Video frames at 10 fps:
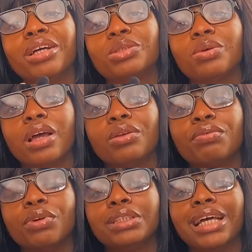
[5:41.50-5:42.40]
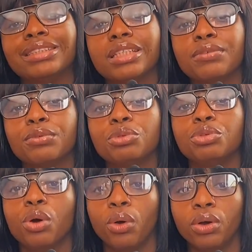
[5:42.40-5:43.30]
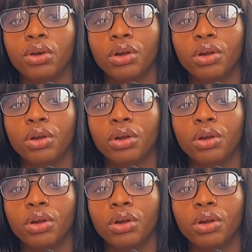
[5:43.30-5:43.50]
back to go and look for that evil doll